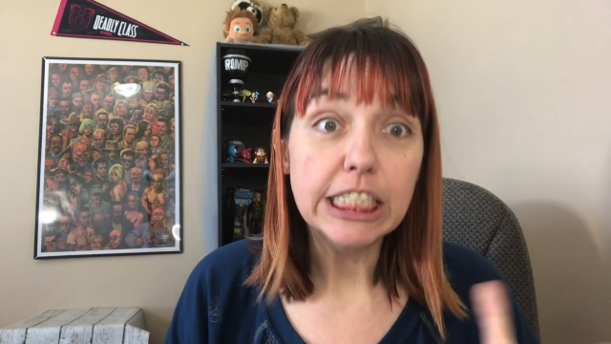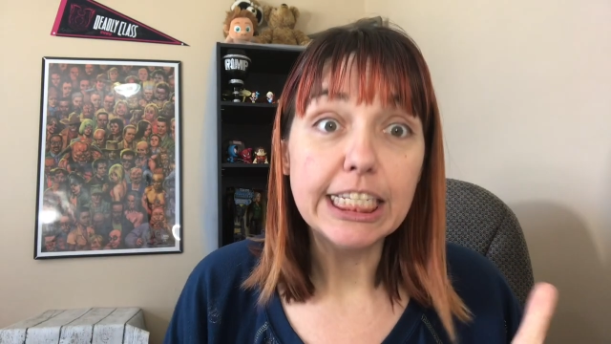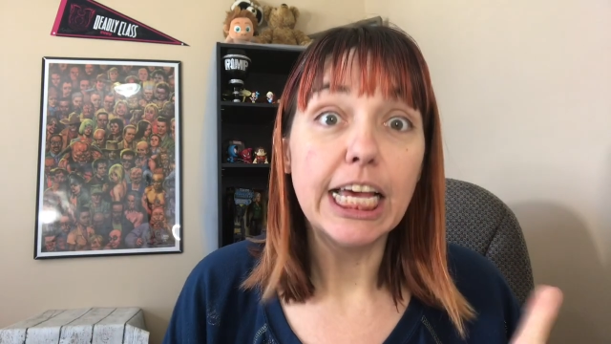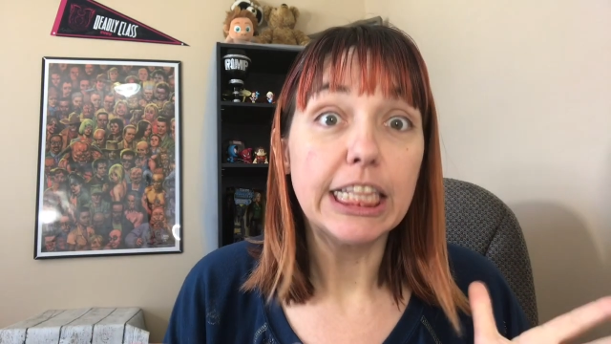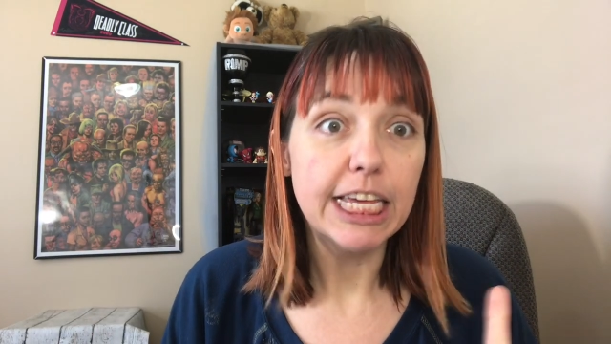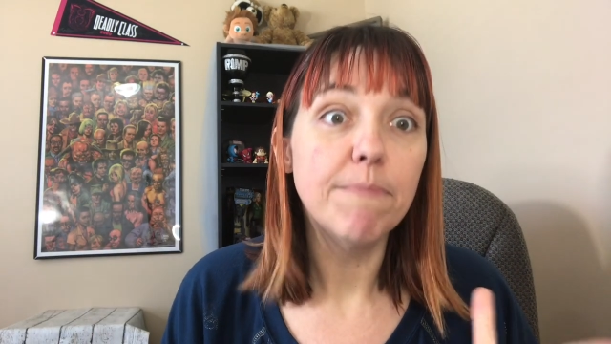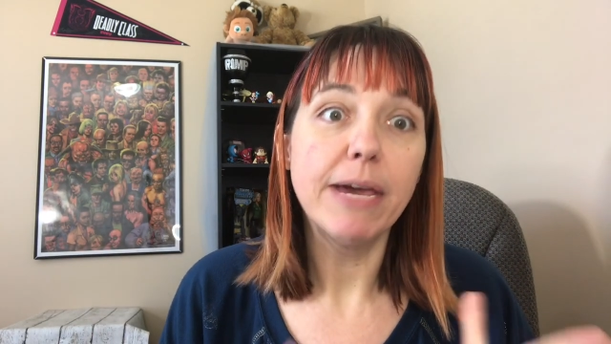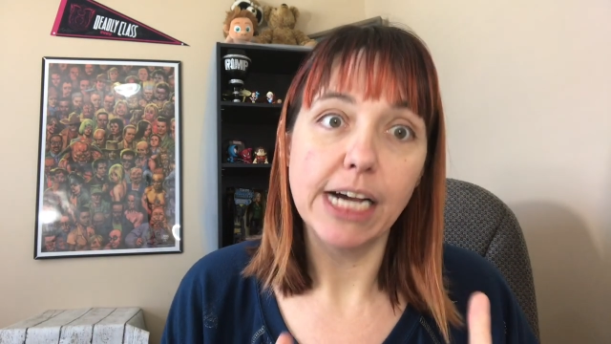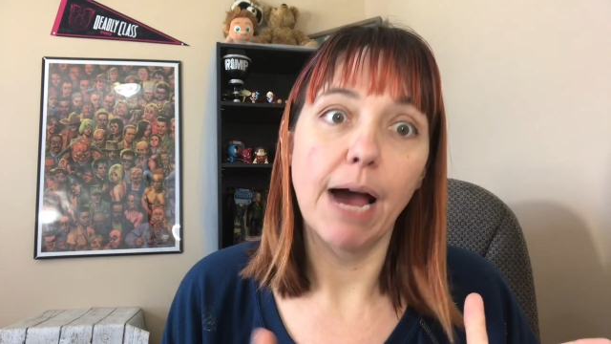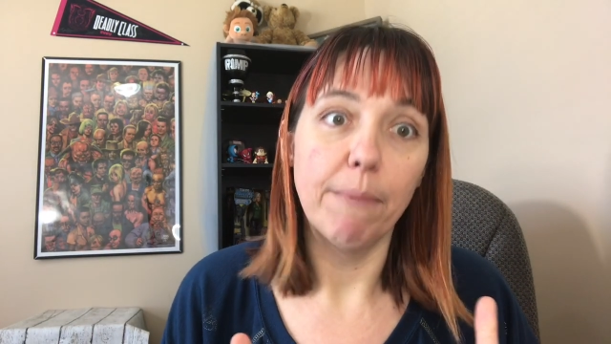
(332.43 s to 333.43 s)
T leave
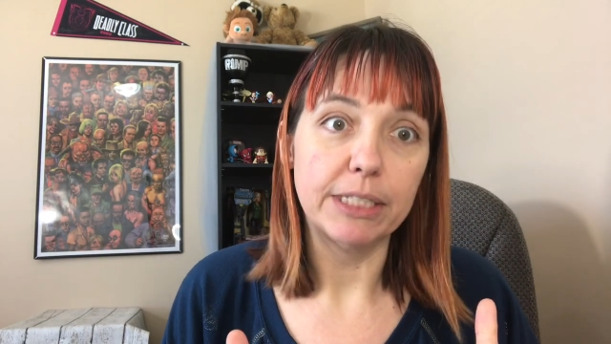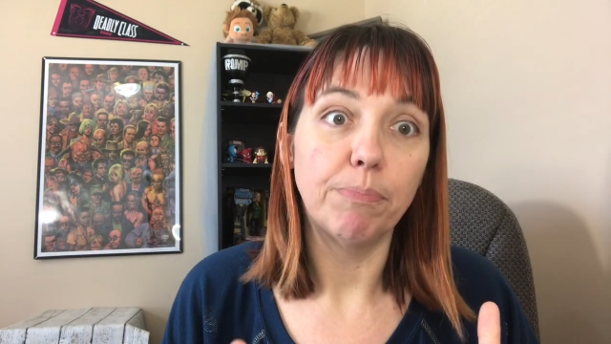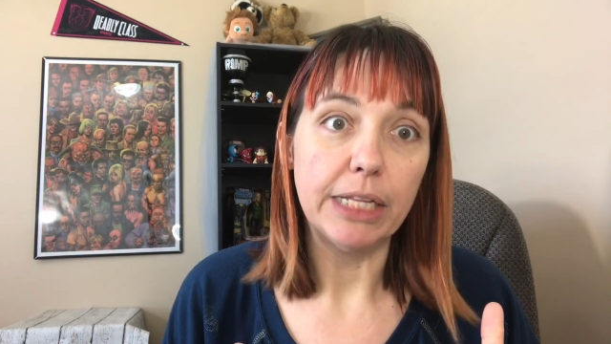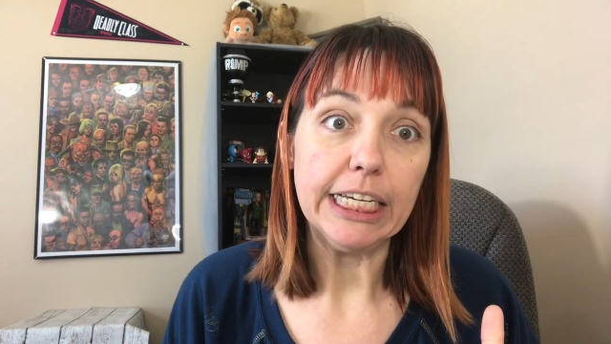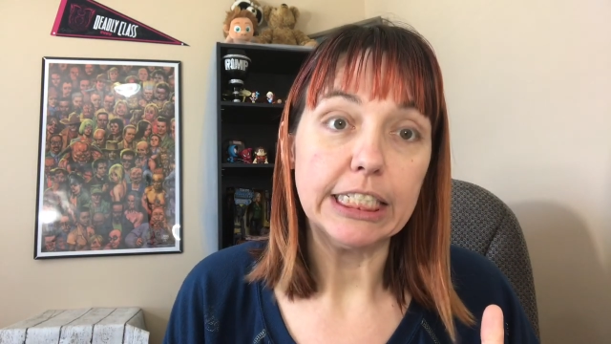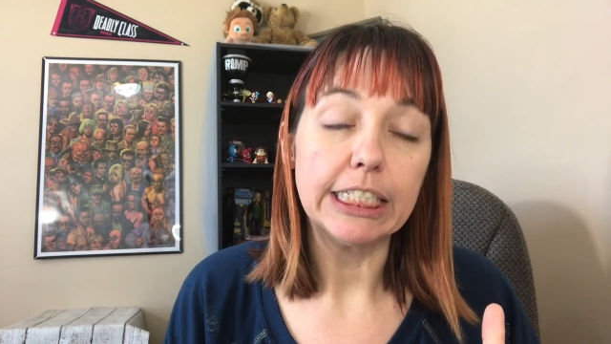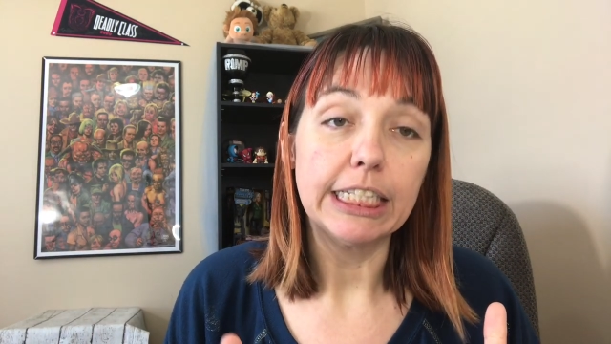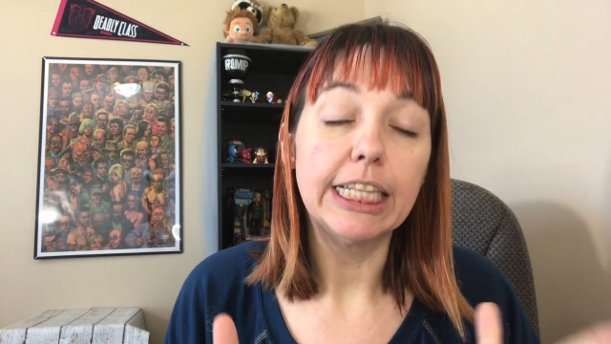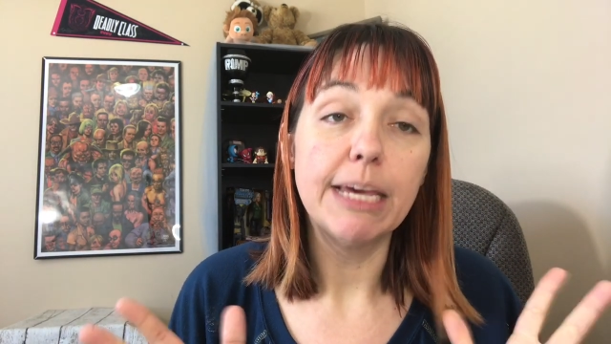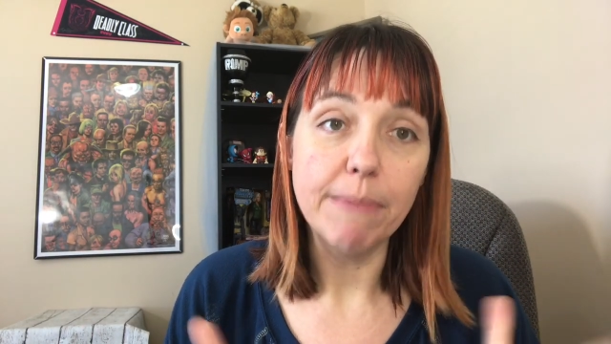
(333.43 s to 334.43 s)
me comments, please.
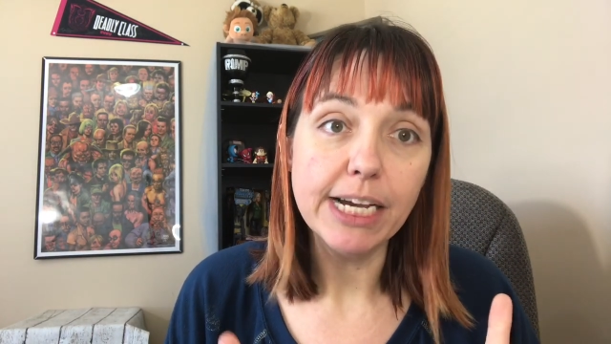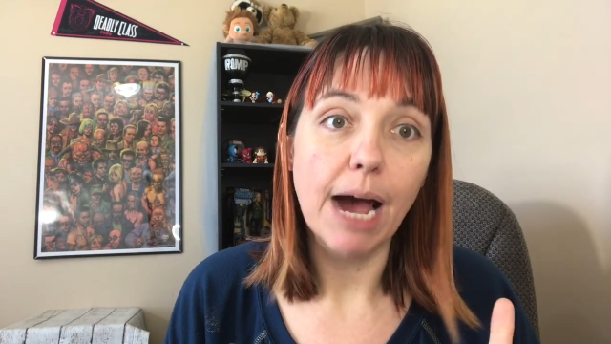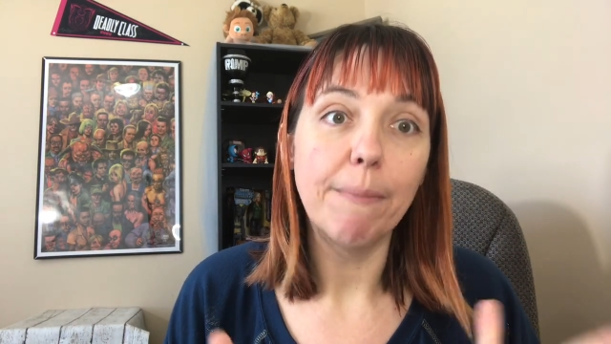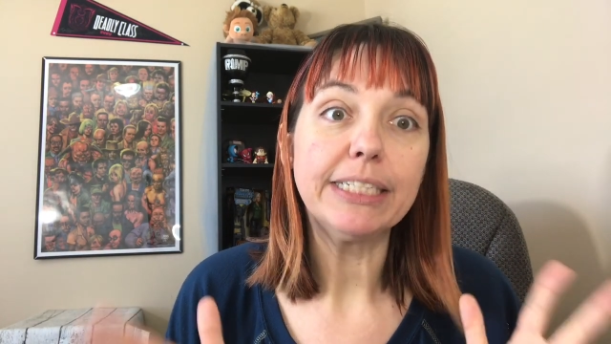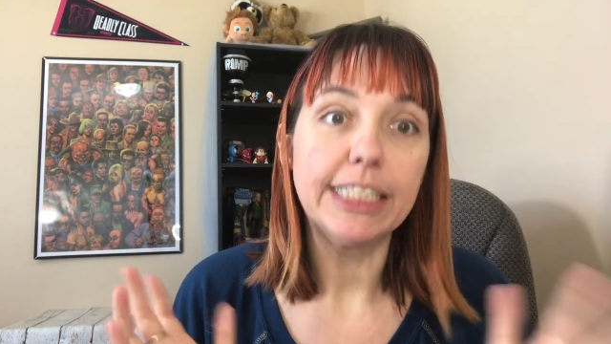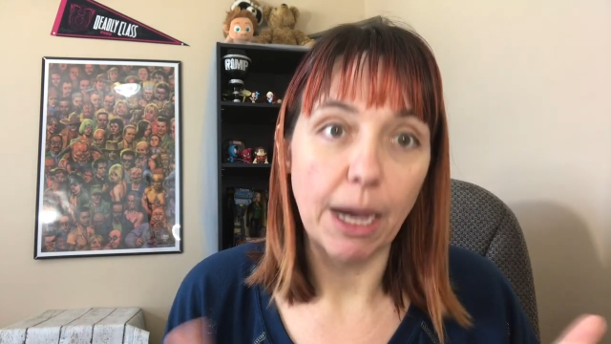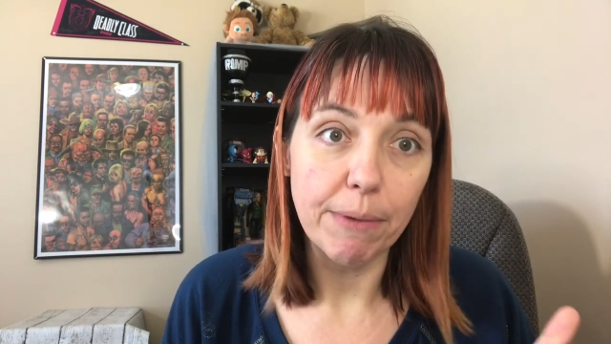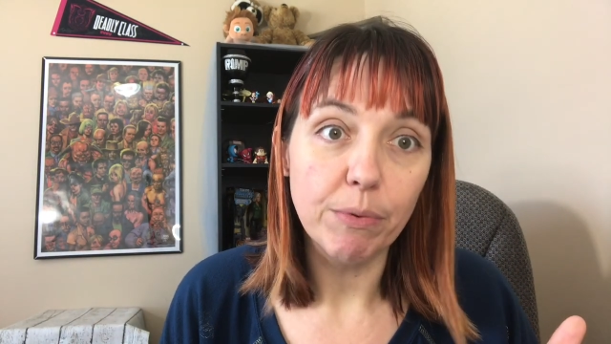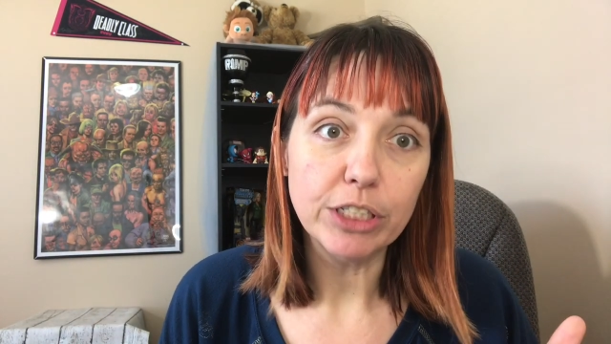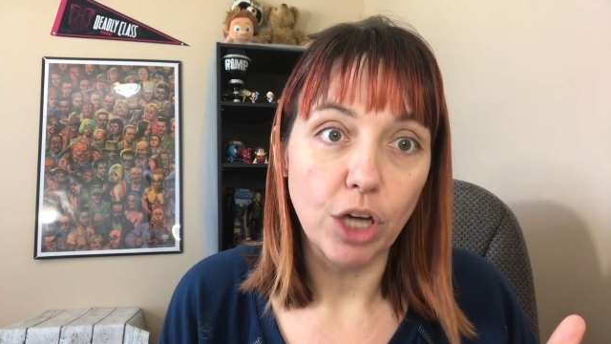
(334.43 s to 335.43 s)
Leave me comments. Tell
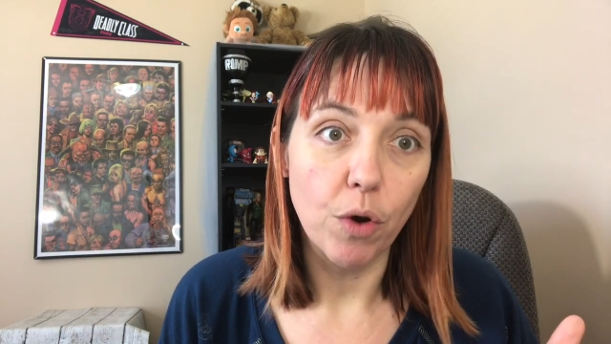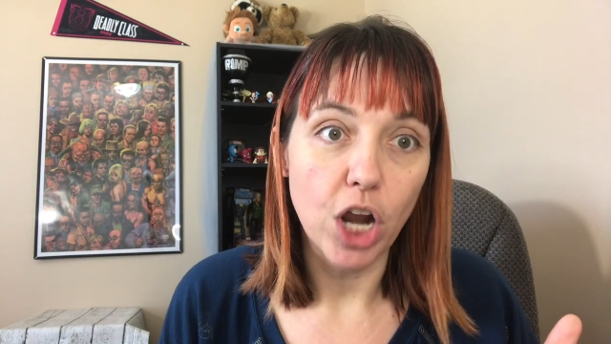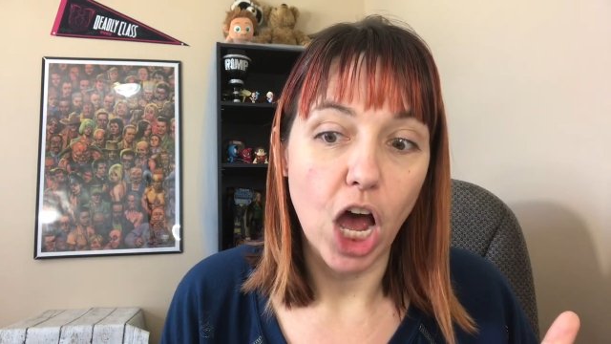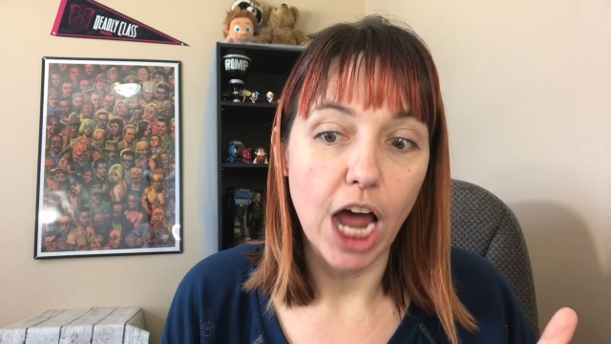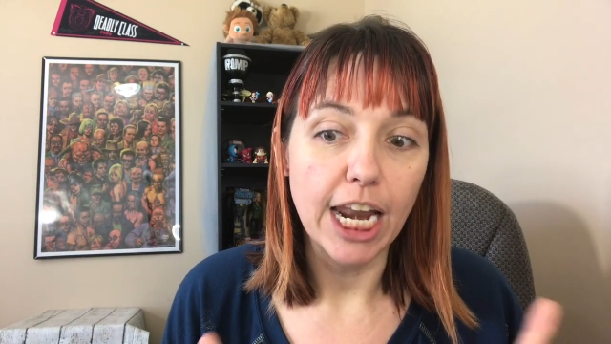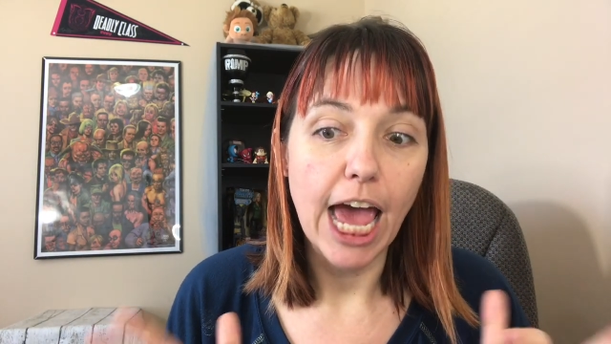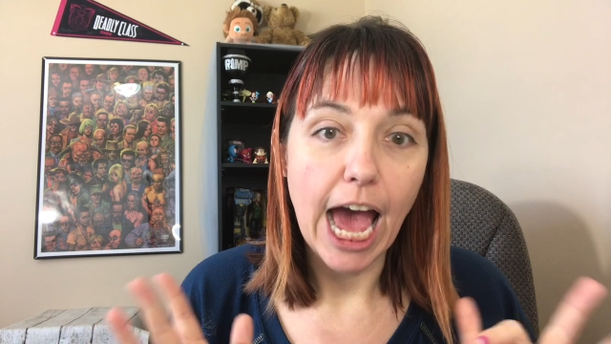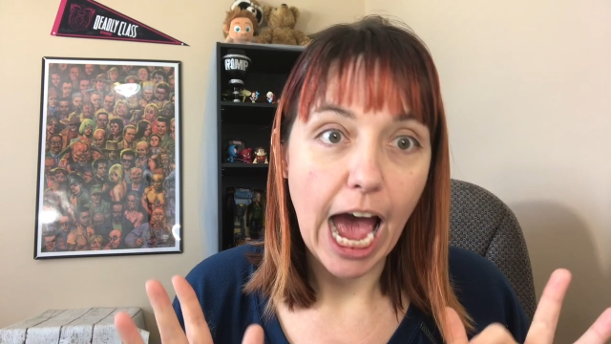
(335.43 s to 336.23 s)
me what's going on.